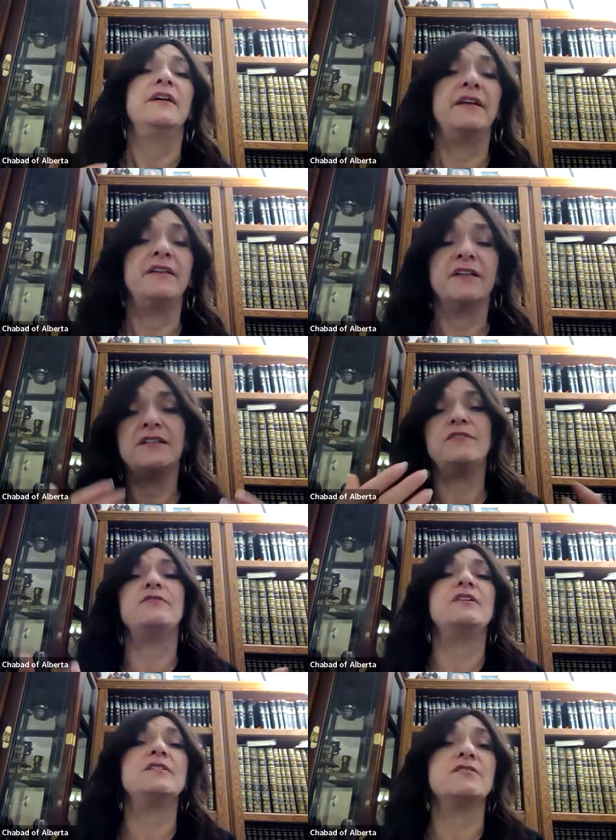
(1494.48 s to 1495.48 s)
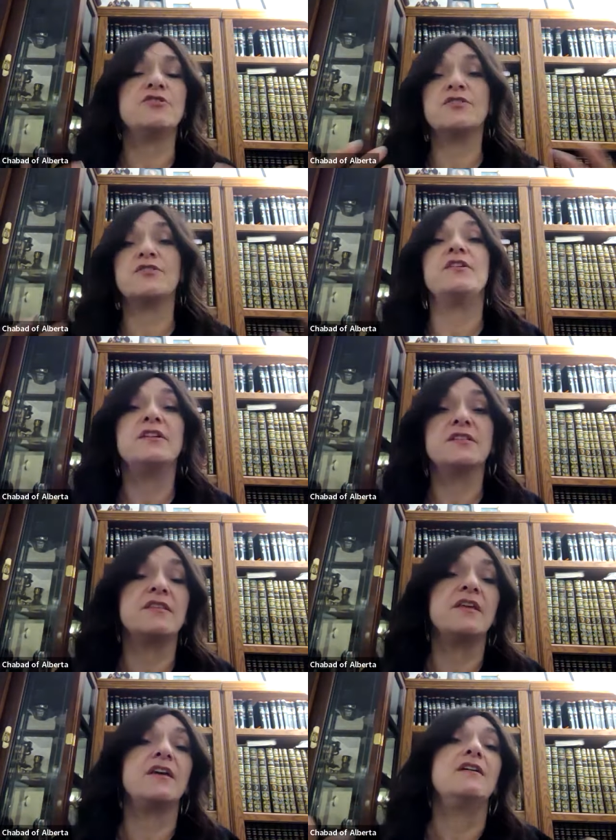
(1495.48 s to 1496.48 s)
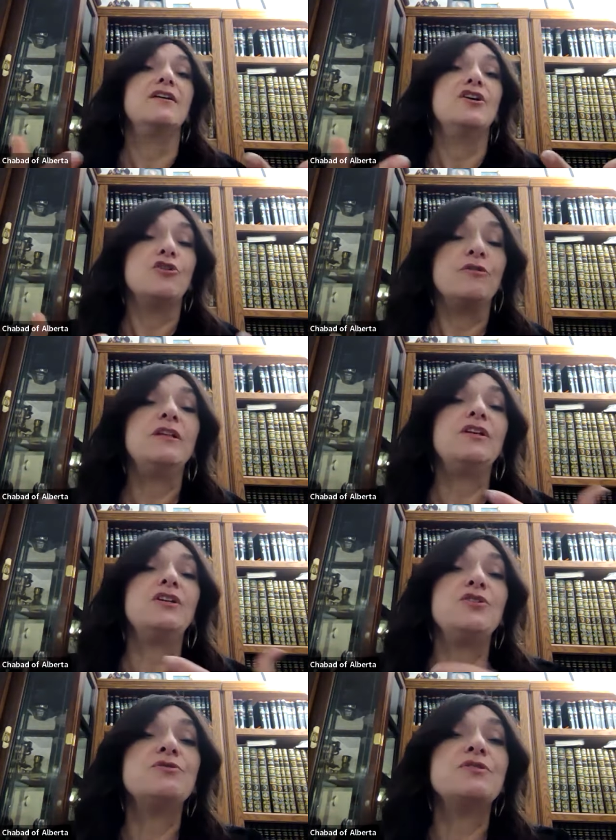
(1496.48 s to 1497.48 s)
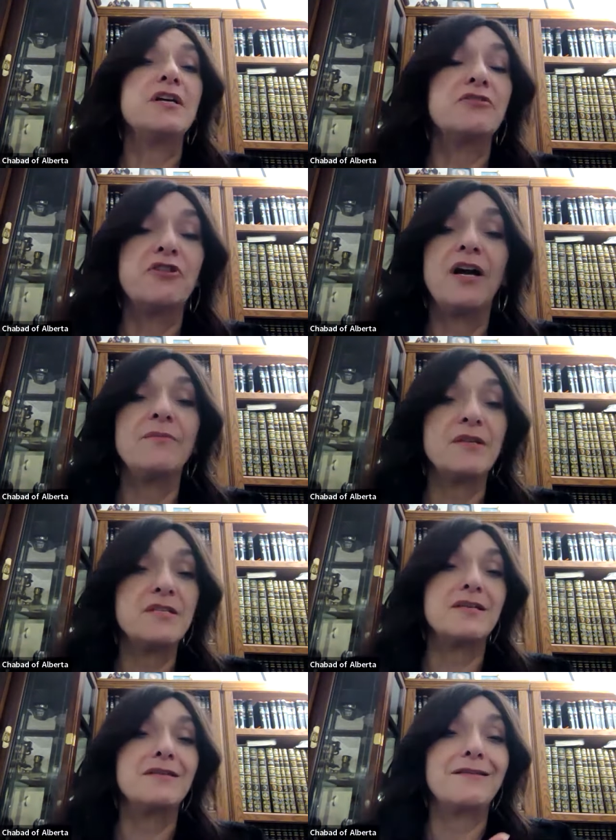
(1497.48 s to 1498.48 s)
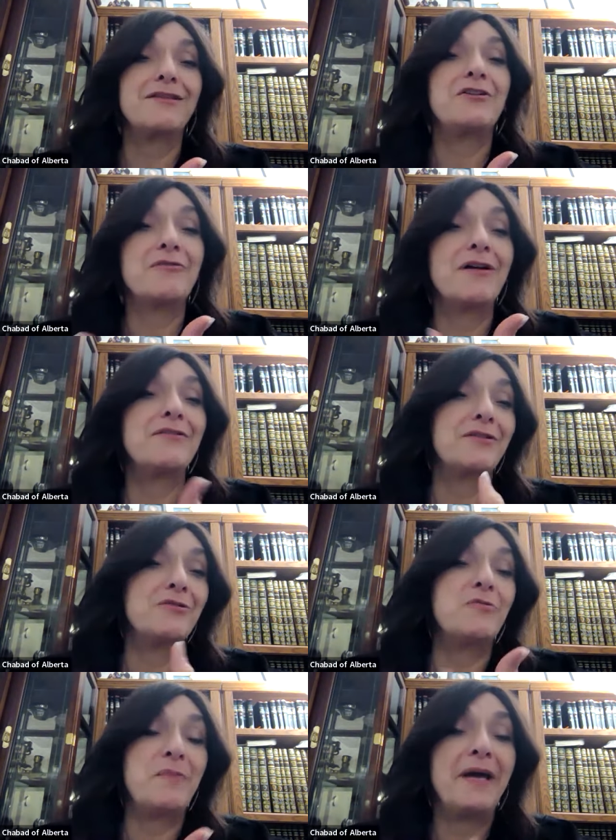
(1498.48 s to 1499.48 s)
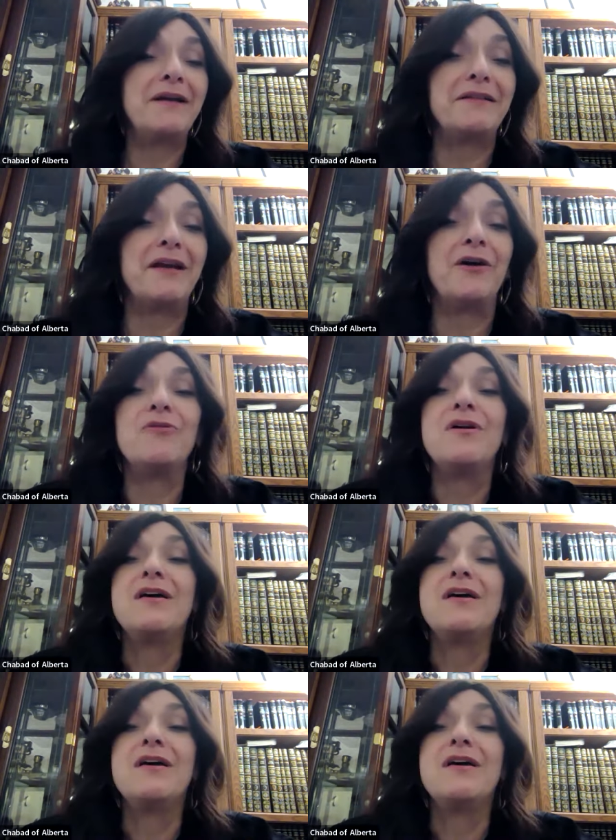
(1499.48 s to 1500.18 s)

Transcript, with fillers: and activities and just things. And they really used that time. They said that later on they look back now